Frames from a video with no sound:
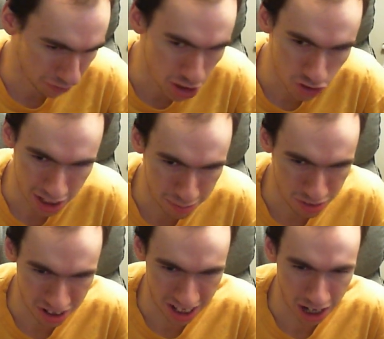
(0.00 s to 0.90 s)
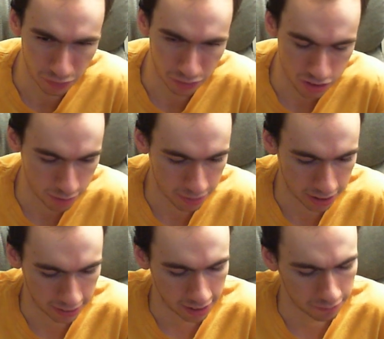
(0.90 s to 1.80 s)
drams in an hour, something
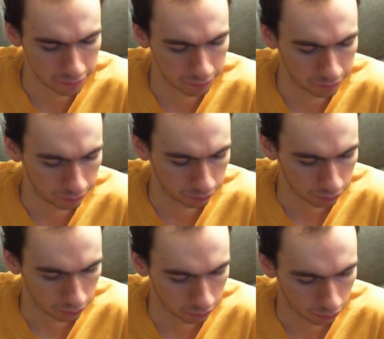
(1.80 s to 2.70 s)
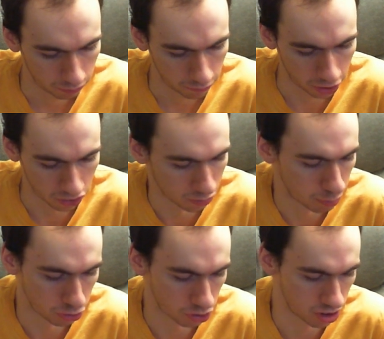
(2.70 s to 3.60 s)
like that. I don't
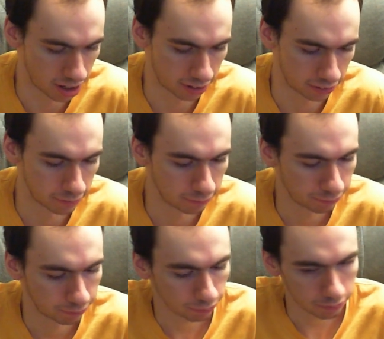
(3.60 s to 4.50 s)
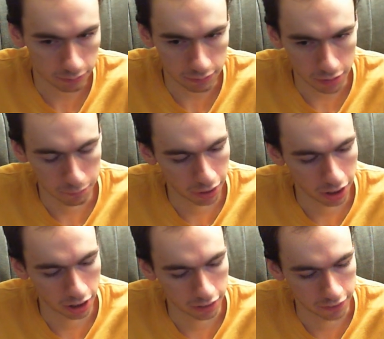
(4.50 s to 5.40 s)
remember exactly, but I
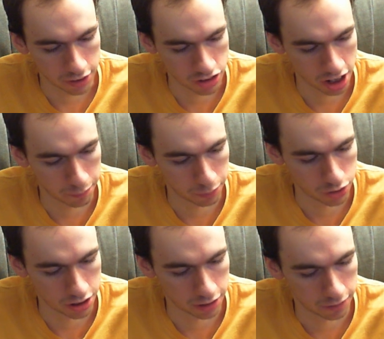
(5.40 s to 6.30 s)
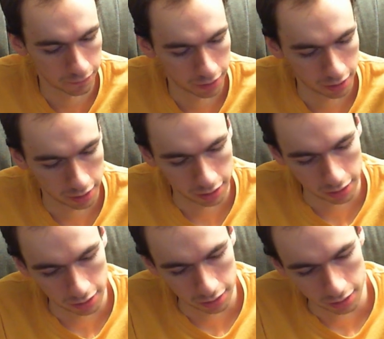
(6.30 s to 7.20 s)
got these samples here.
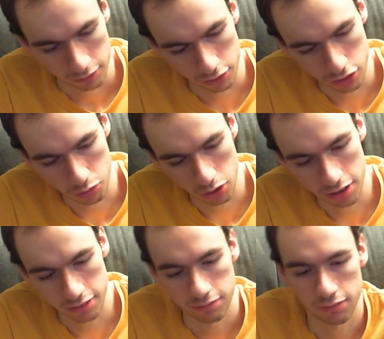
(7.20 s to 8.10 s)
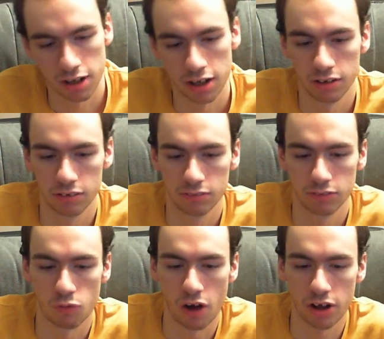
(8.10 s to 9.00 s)
First one,
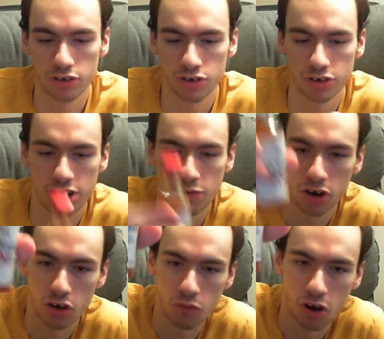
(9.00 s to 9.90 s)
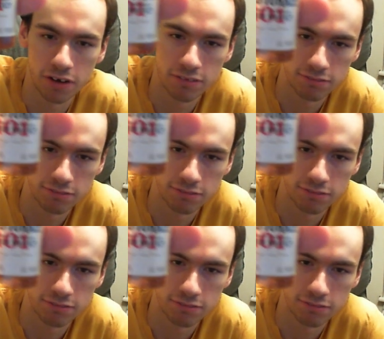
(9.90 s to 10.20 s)
Wild Turkey 101.